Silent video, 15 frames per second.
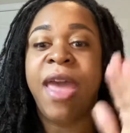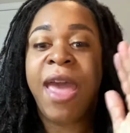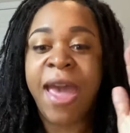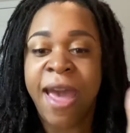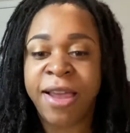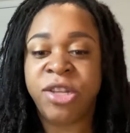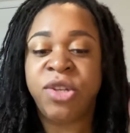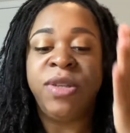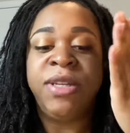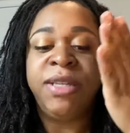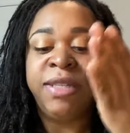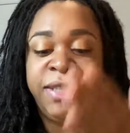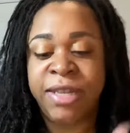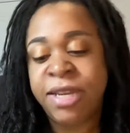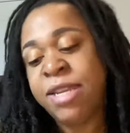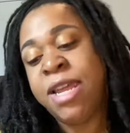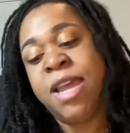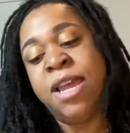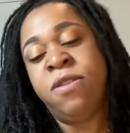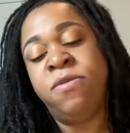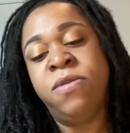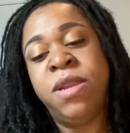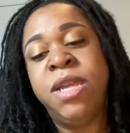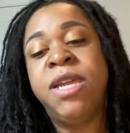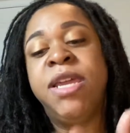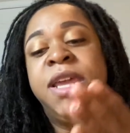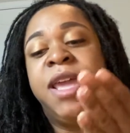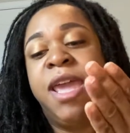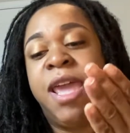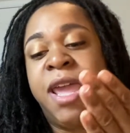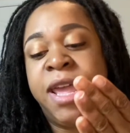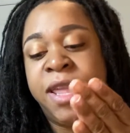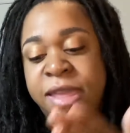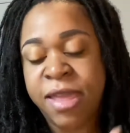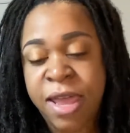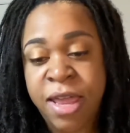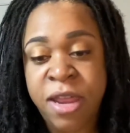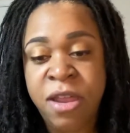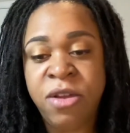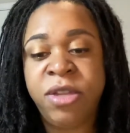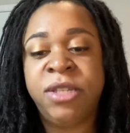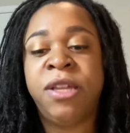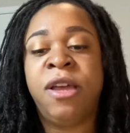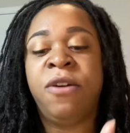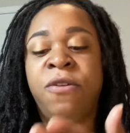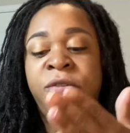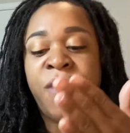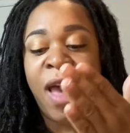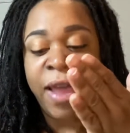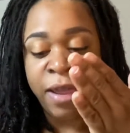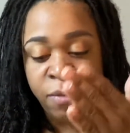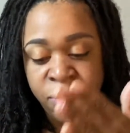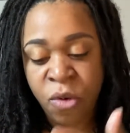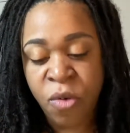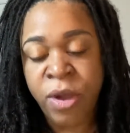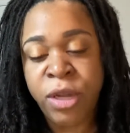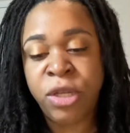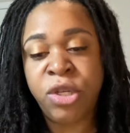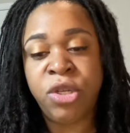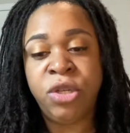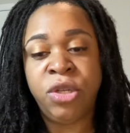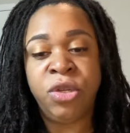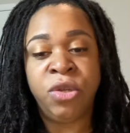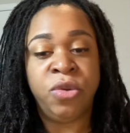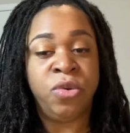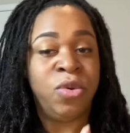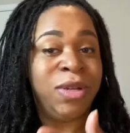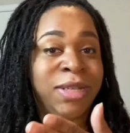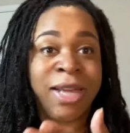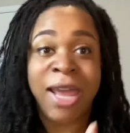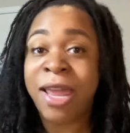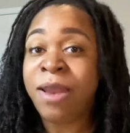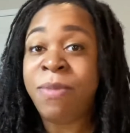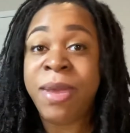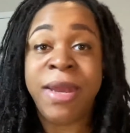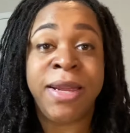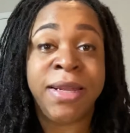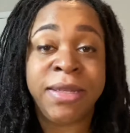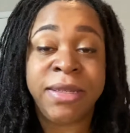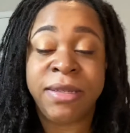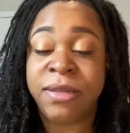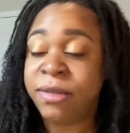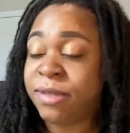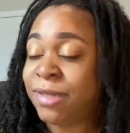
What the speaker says: Actually sit down and say to yourself, I am going to do 10 minutes.